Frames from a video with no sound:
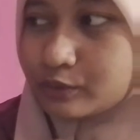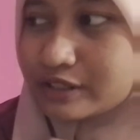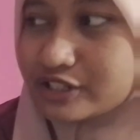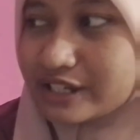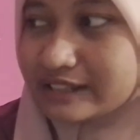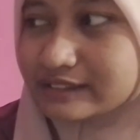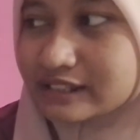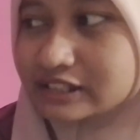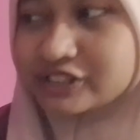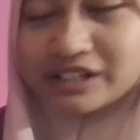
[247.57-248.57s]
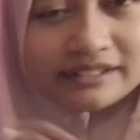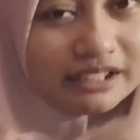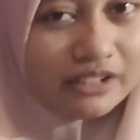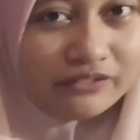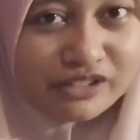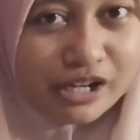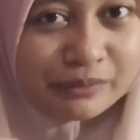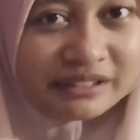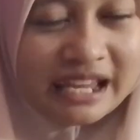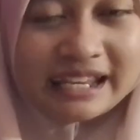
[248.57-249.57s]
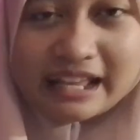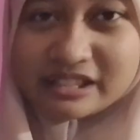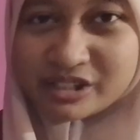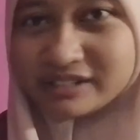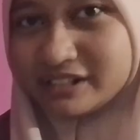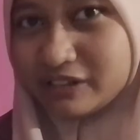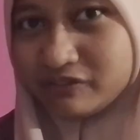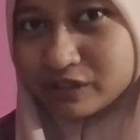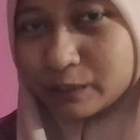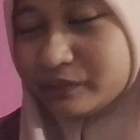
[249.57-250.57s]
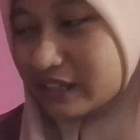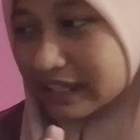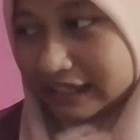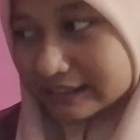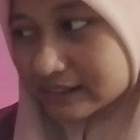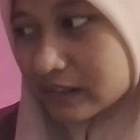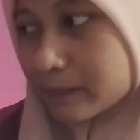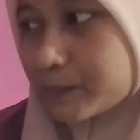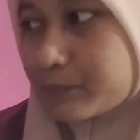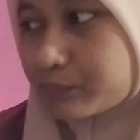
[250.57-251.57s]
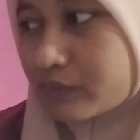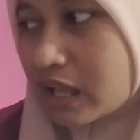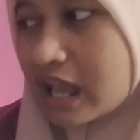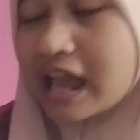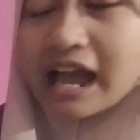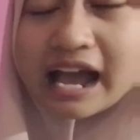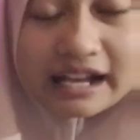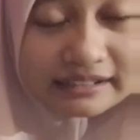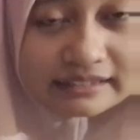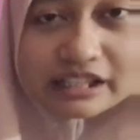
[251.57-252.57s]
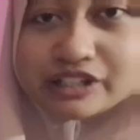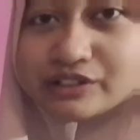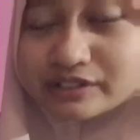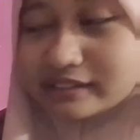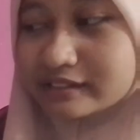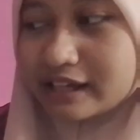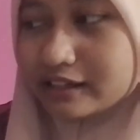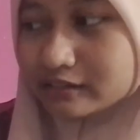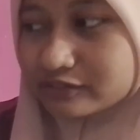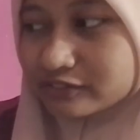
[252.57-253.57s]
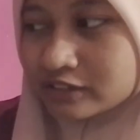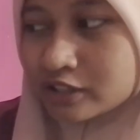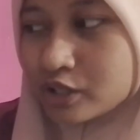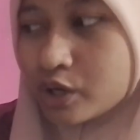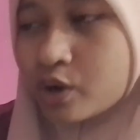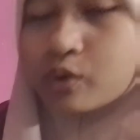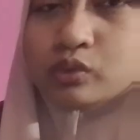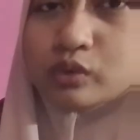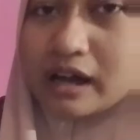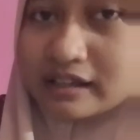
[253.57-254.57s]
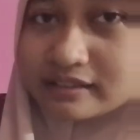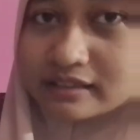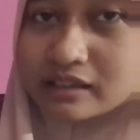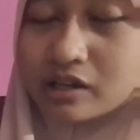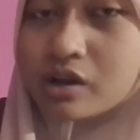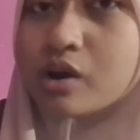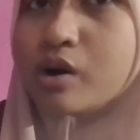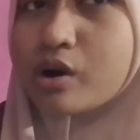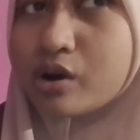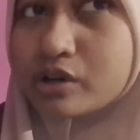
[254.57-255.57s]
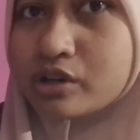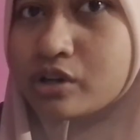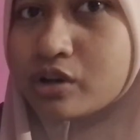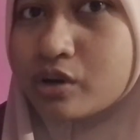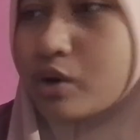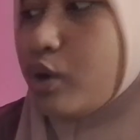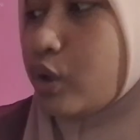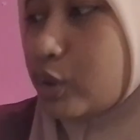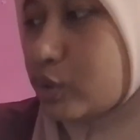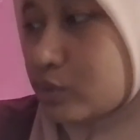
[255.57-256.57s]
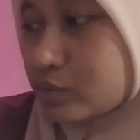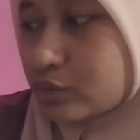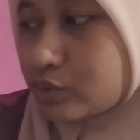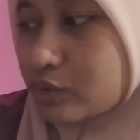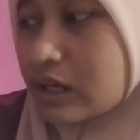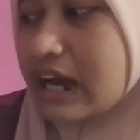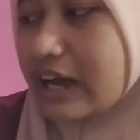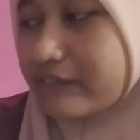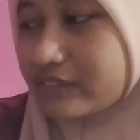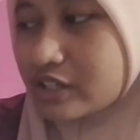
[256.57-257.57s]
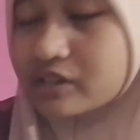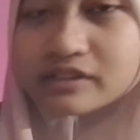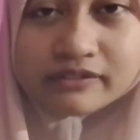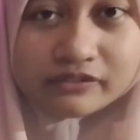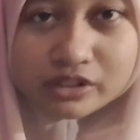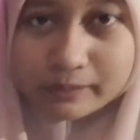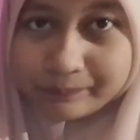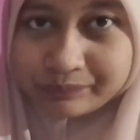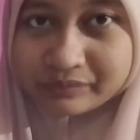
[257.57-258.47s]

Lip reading: which is transitive verbs and intransitive verbs is: ask yourself what or who after the verb.